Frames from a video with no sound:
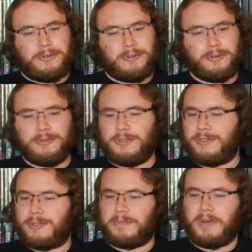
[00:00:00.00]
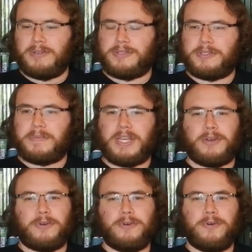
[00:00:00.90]
who's supposed to be
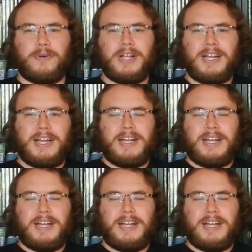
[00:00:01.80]
who,